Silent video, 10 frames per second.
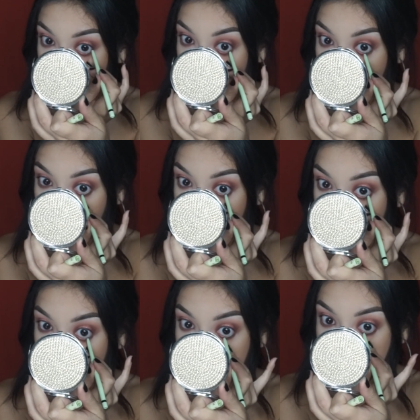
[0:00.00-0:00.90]
they
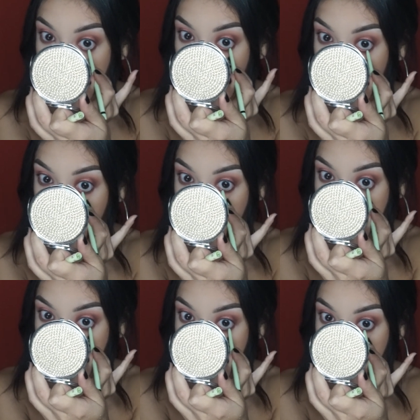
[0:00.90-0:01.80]
water so
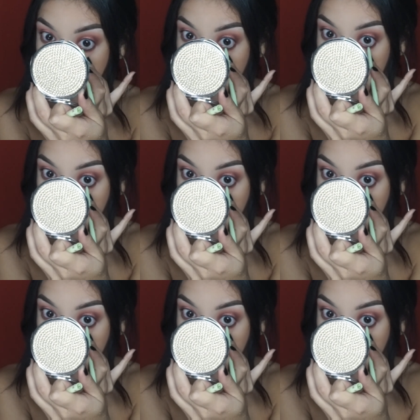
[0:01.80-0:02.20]
much